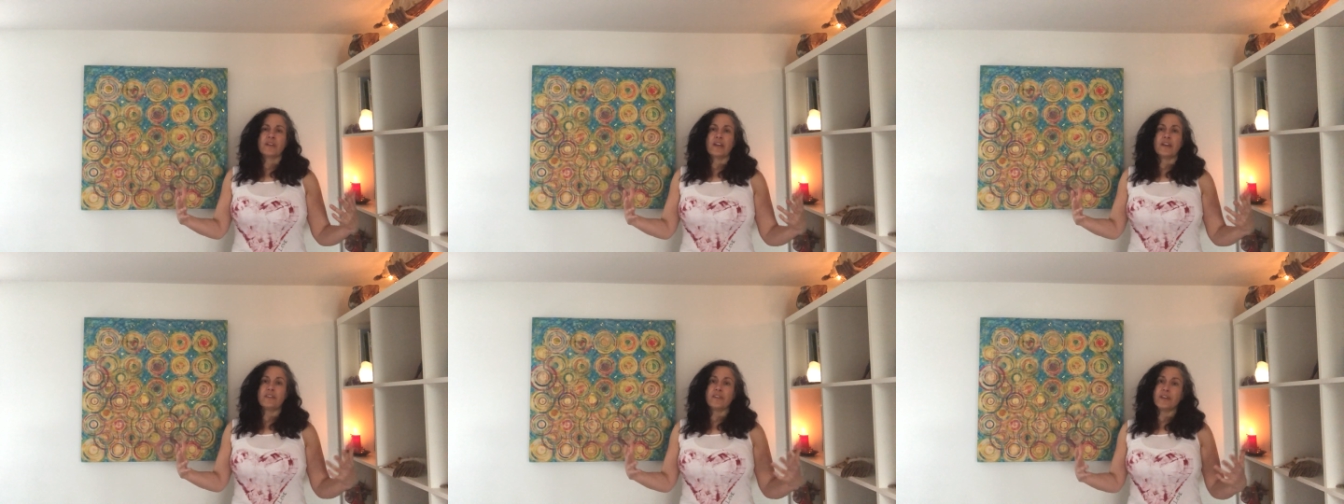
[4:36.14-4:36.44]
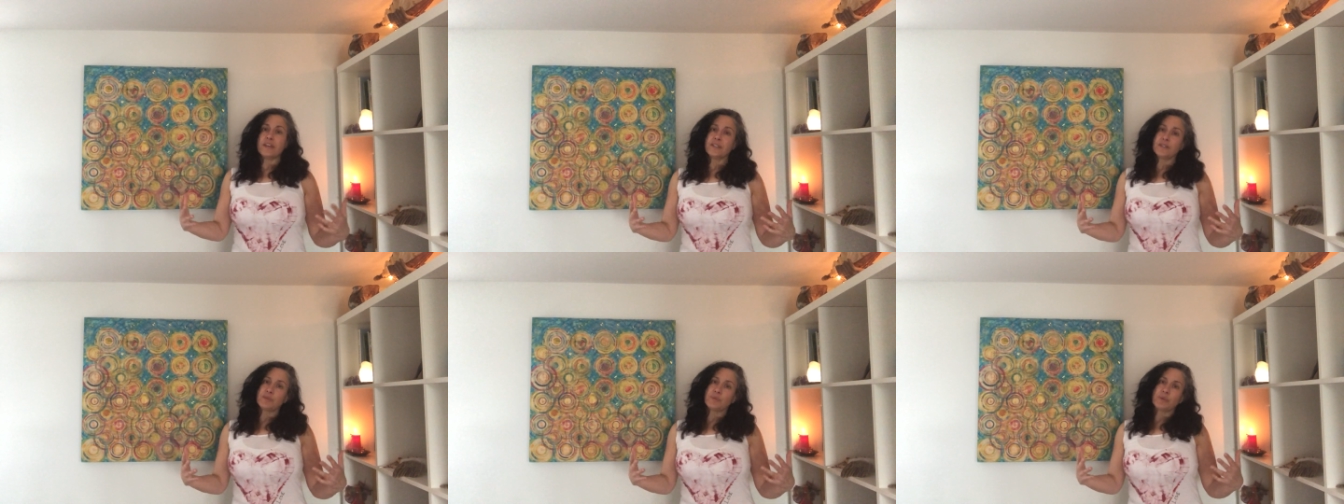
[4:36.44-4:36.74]
And
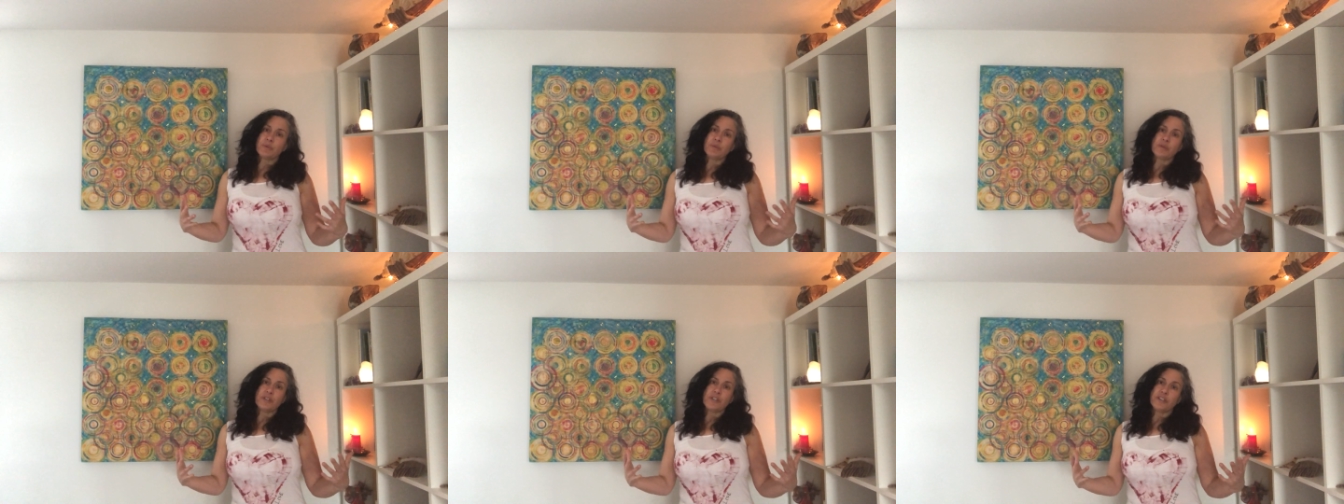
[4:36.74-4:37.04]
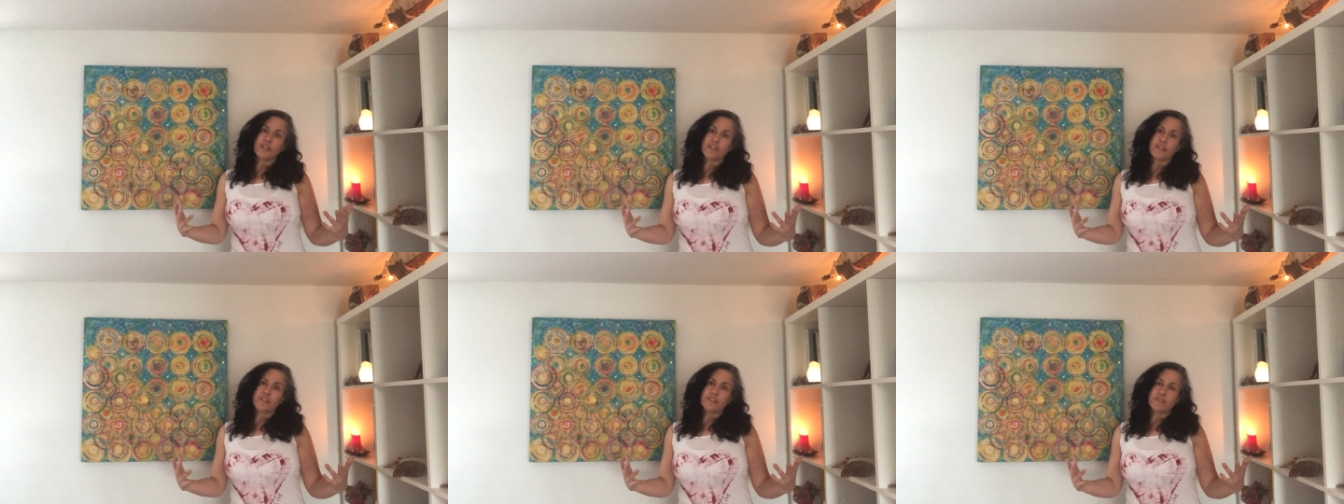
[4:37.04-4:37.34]
that's what we're
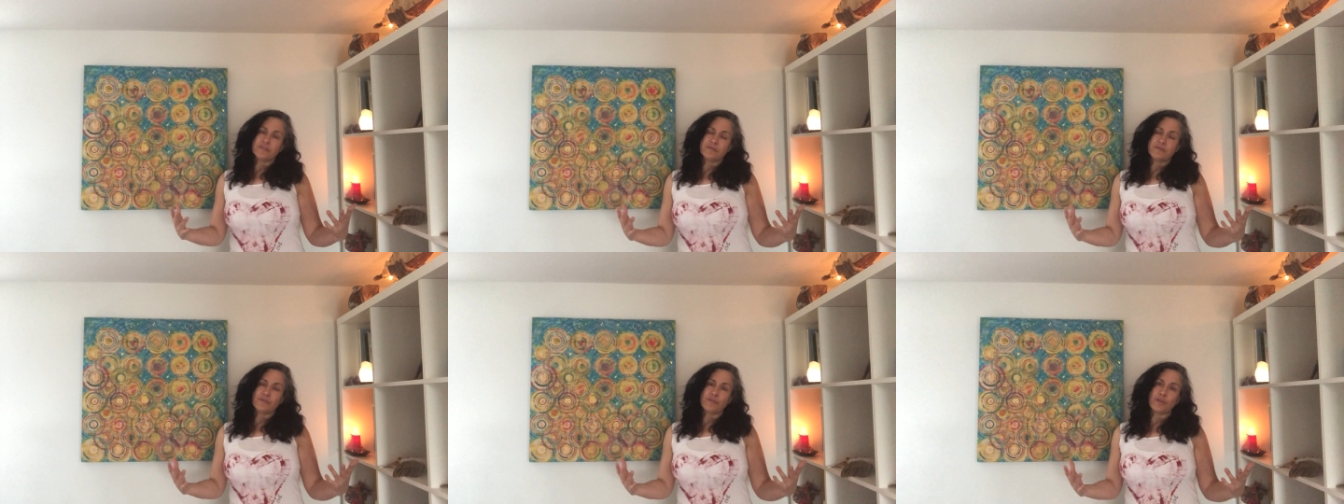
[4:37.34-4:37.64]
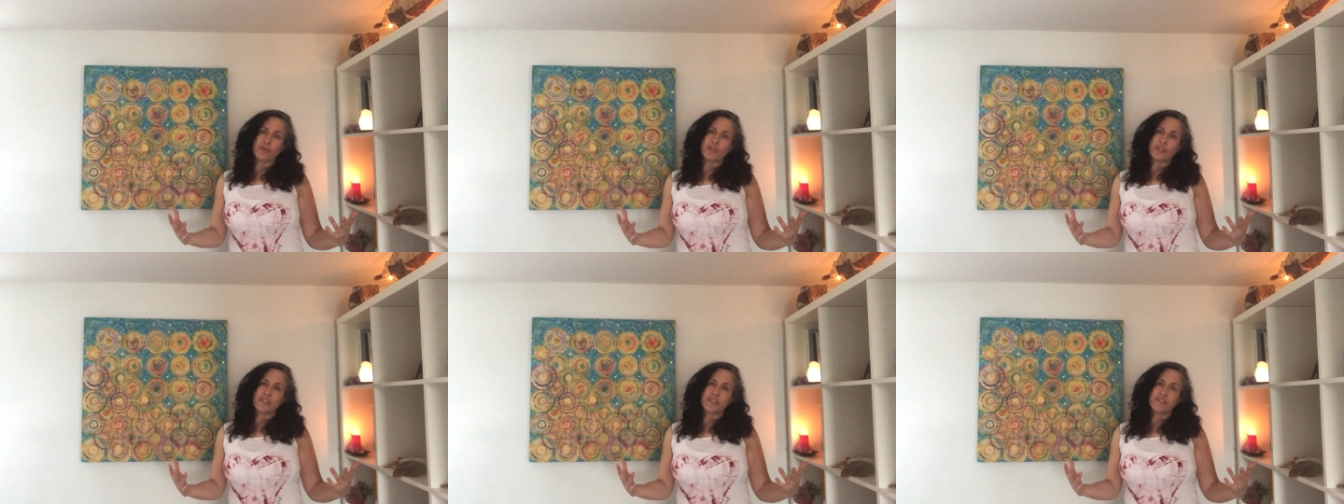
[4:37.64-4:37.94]
here
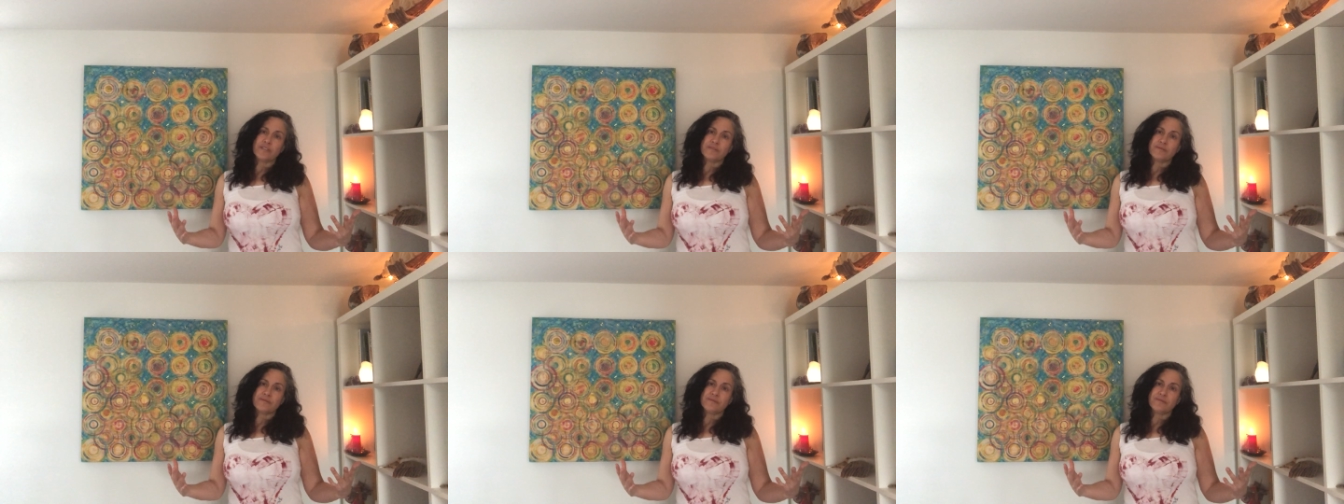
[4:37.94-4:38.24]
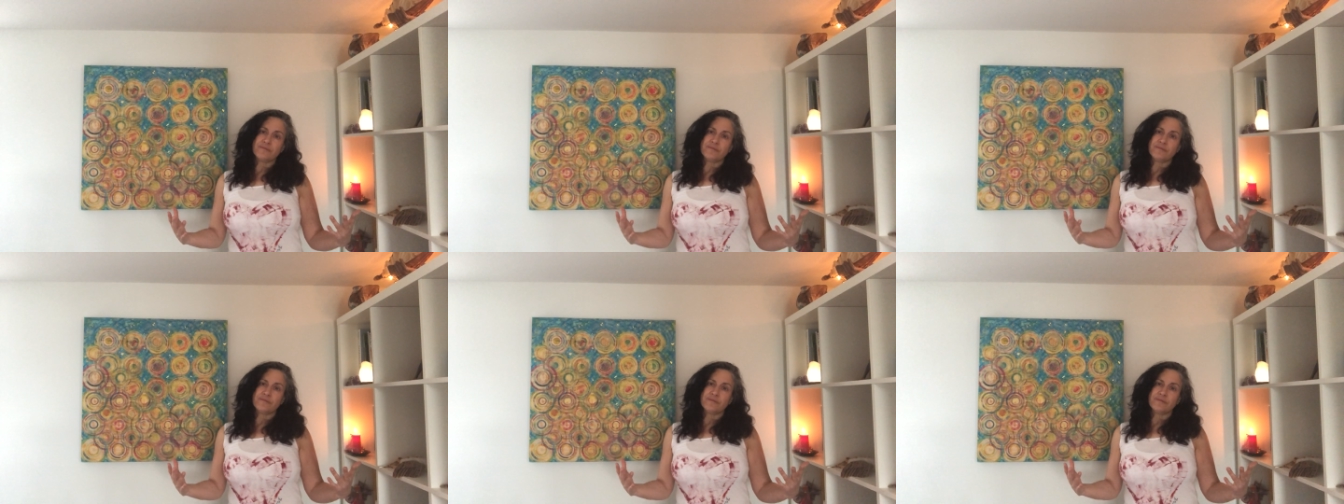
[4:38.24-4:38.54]
for,
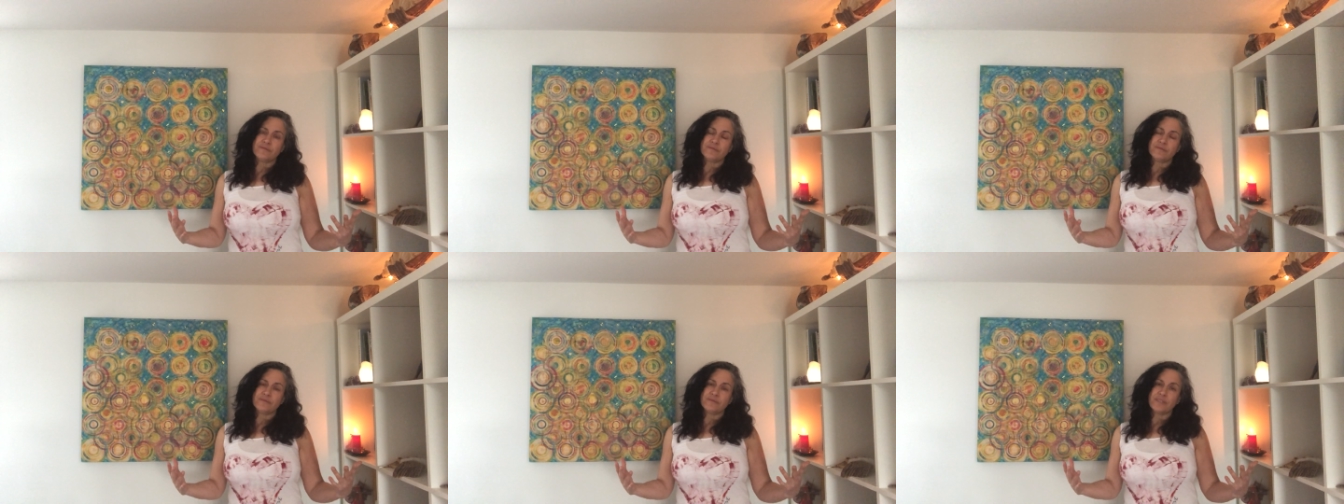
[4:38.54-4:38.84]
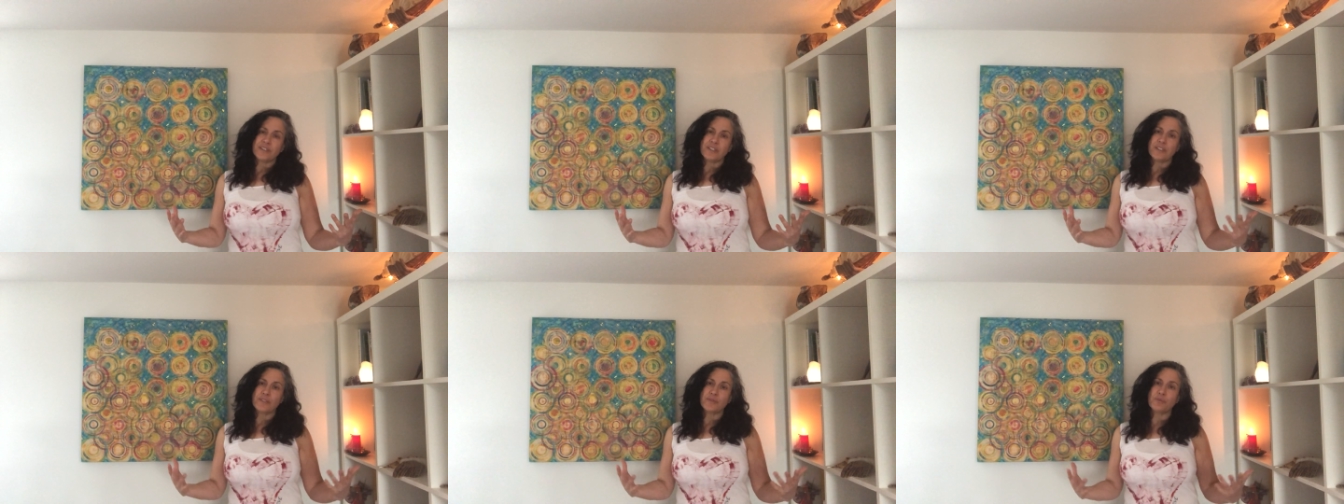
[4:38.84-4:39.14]

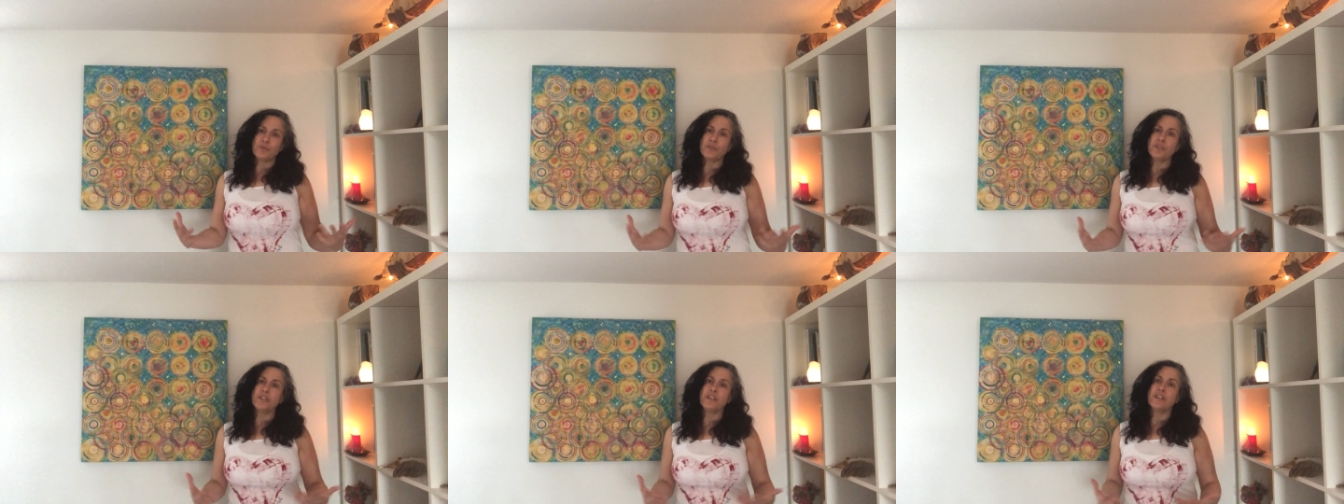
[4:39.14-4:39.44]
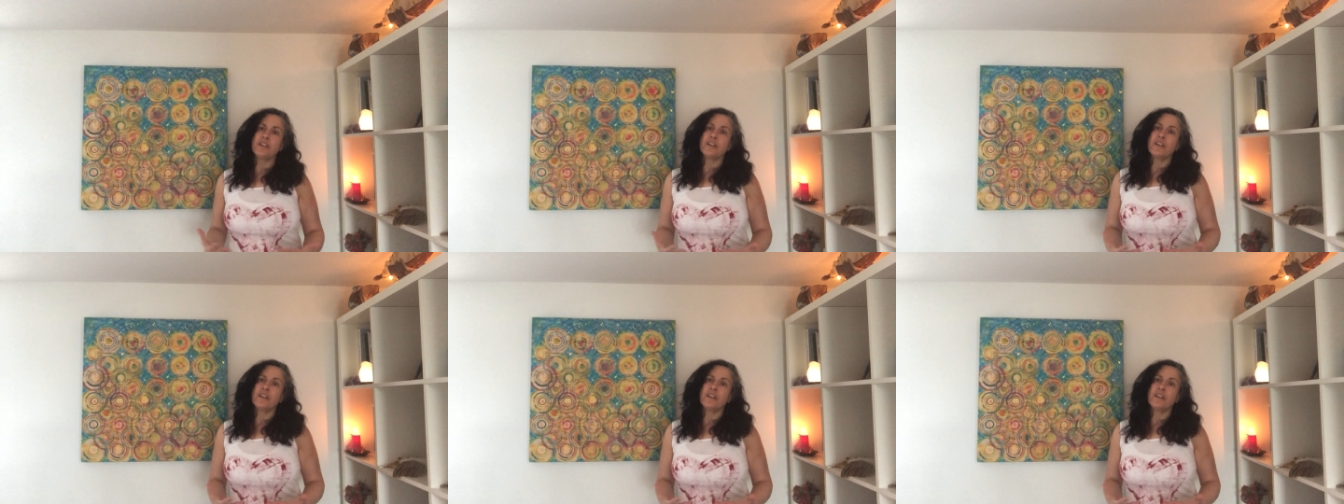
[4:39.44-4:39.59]
is we're